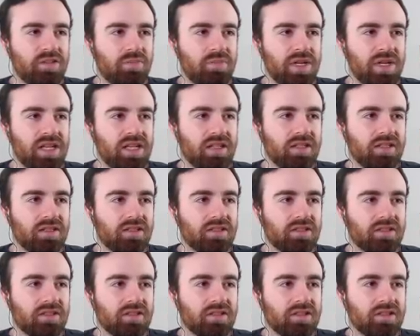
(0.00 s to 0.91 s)
P?
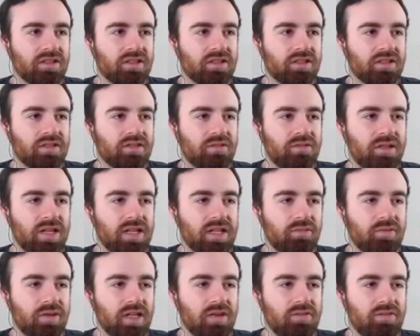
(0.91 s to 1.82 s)
Wait,
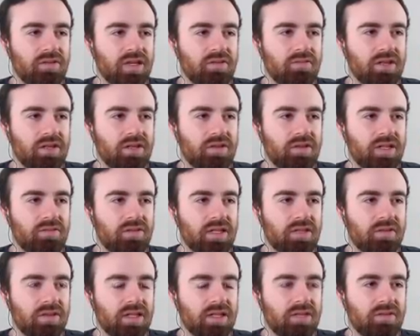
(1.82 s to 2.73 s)
wait, wait, wait, wait, wait,
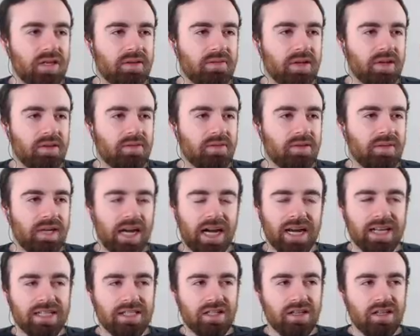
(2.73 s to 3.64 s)
wait, wait, wait, wait, wait. I
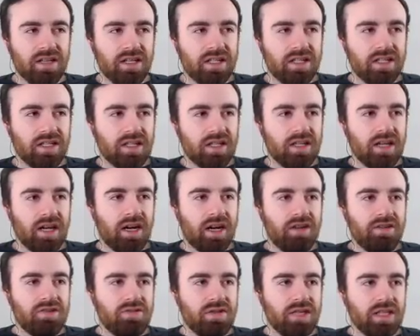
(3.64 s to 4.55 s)
saw the. How
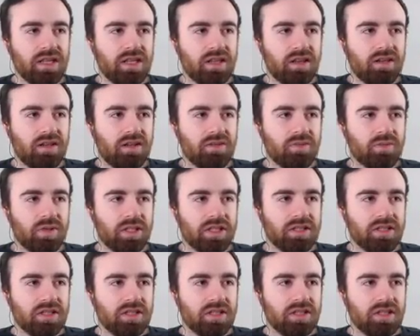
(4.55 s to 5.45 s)
did you get the third one?
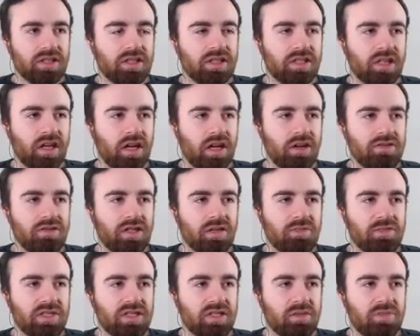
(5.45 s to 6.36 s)
How did you get
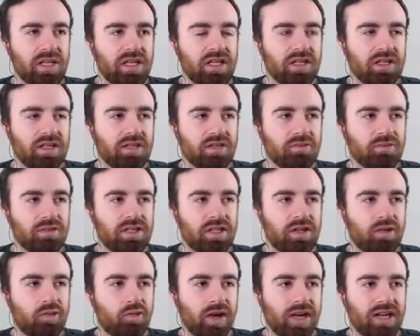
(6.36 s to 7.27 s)
Mr. P? Was it a
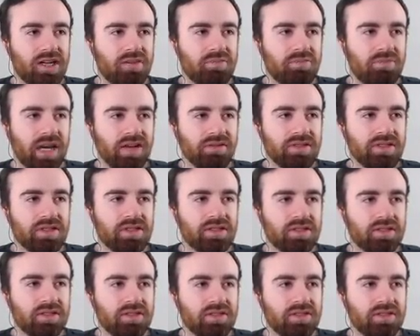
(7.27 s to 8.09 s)
random bounce?